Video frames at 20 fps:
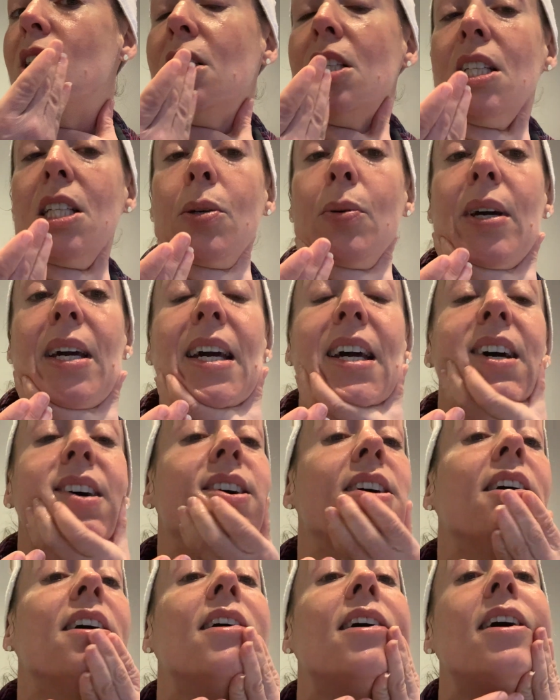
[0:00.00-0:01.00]
to do it.
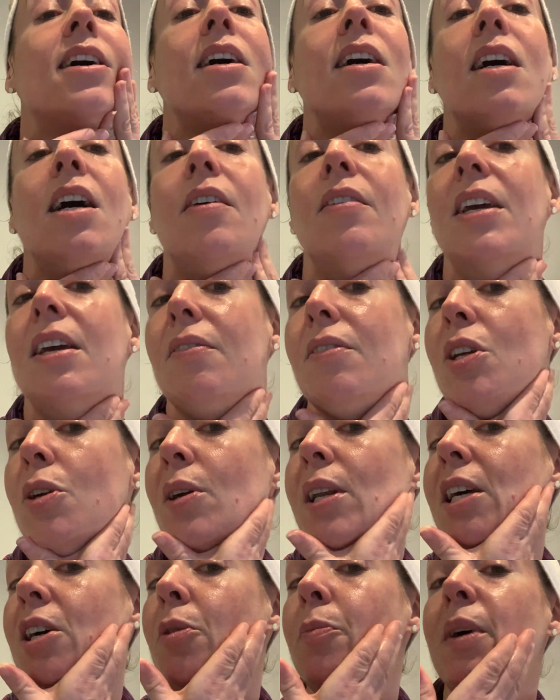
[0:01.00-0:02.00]
I've given you
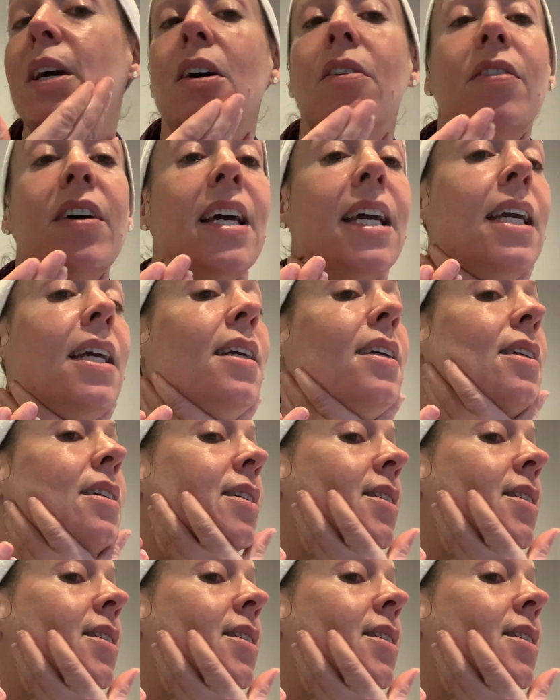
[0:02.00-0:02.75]
a little bit of a